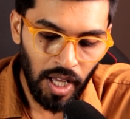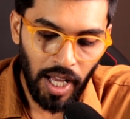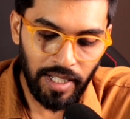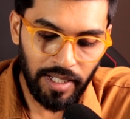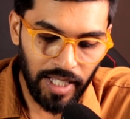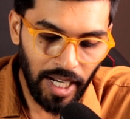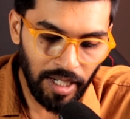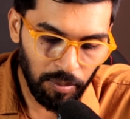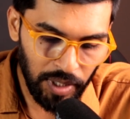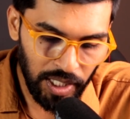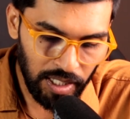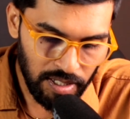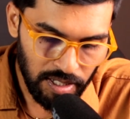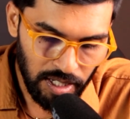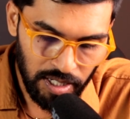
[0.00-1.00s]
And that
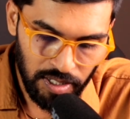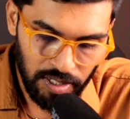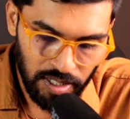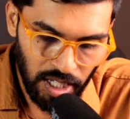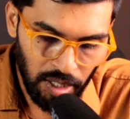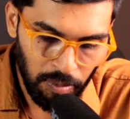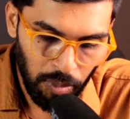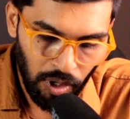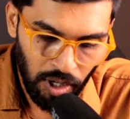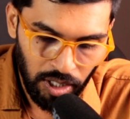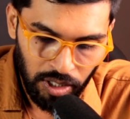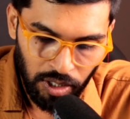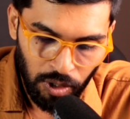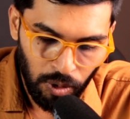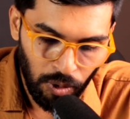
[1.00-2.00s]
means it is keep
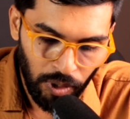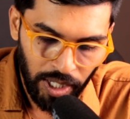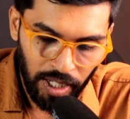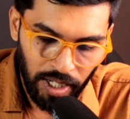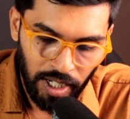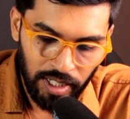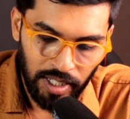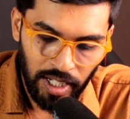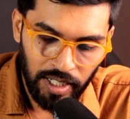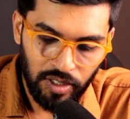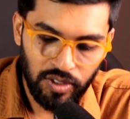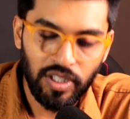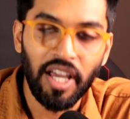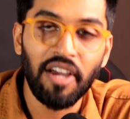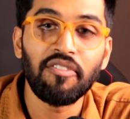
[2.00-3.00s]
on growing and that
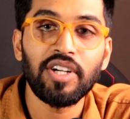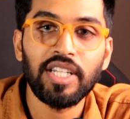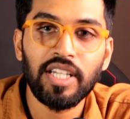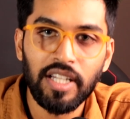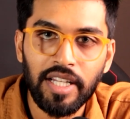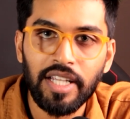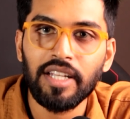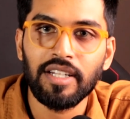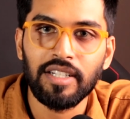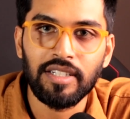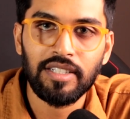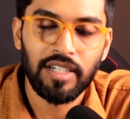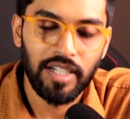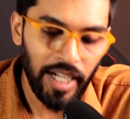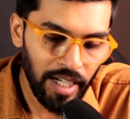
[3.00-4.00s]
is evergreen.
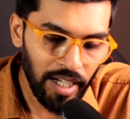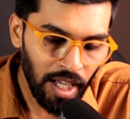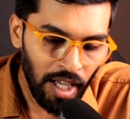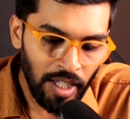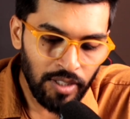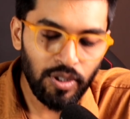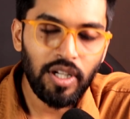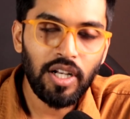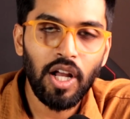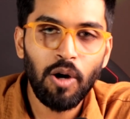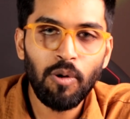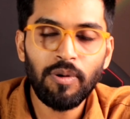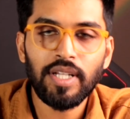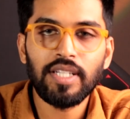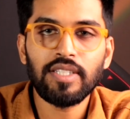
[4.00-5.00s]
Right? So
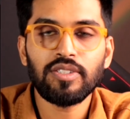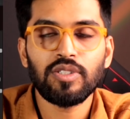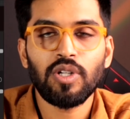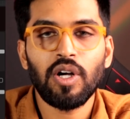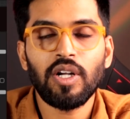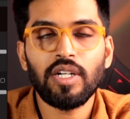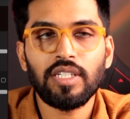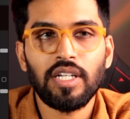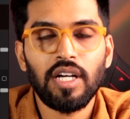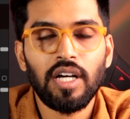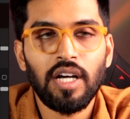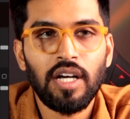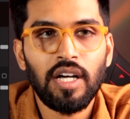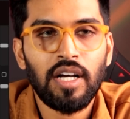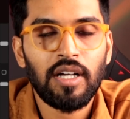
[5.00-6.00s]
cloud is not,
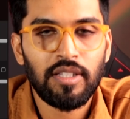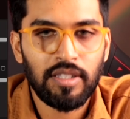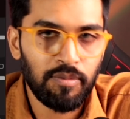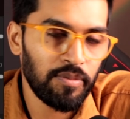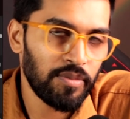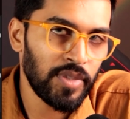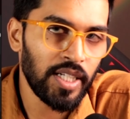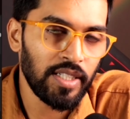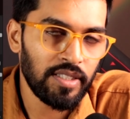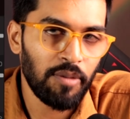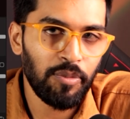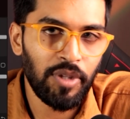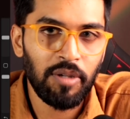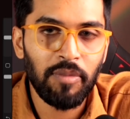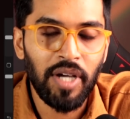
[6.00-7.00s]
that is
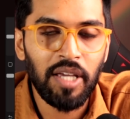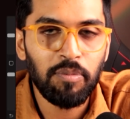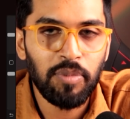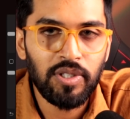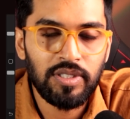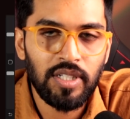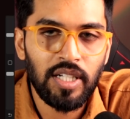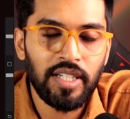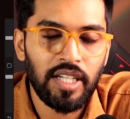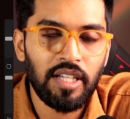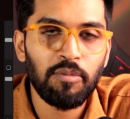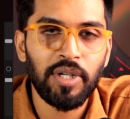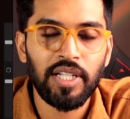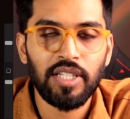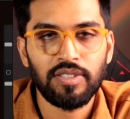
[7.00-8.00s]
something my personal
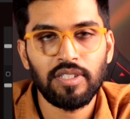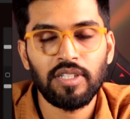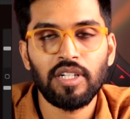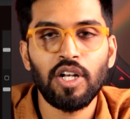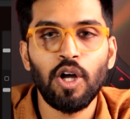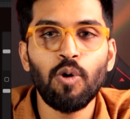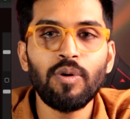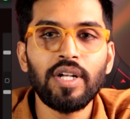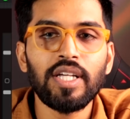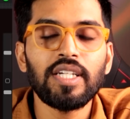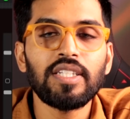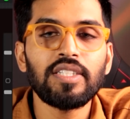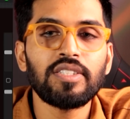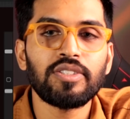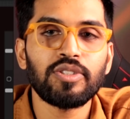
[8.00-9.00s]
recommendation. Cloud
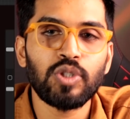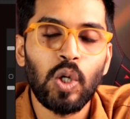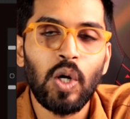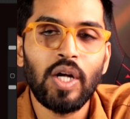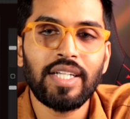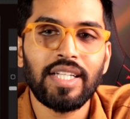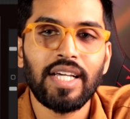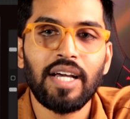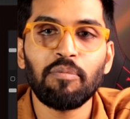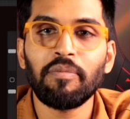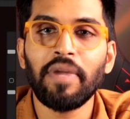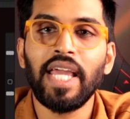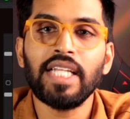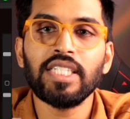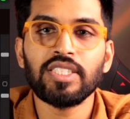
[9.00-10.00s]
is not a
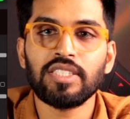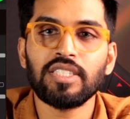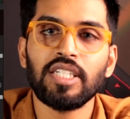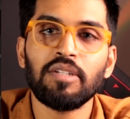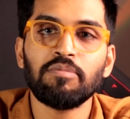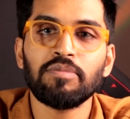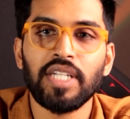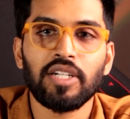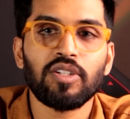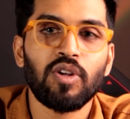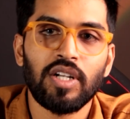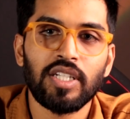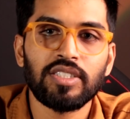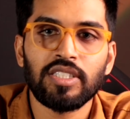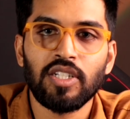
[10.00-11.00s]
mainstream
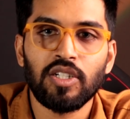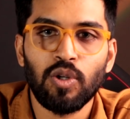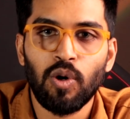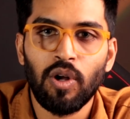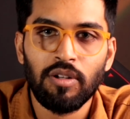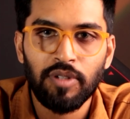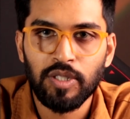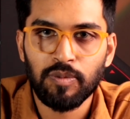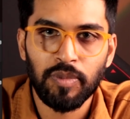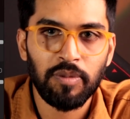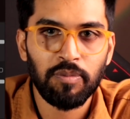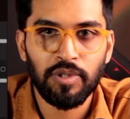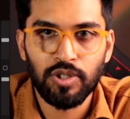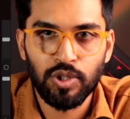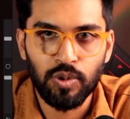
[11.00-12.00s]
technology that always
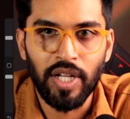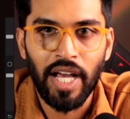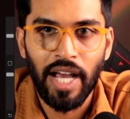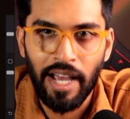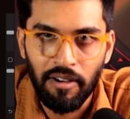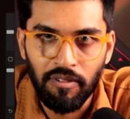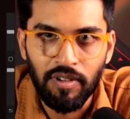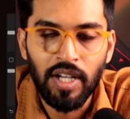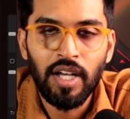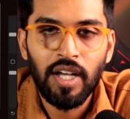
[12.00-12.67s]
people should have,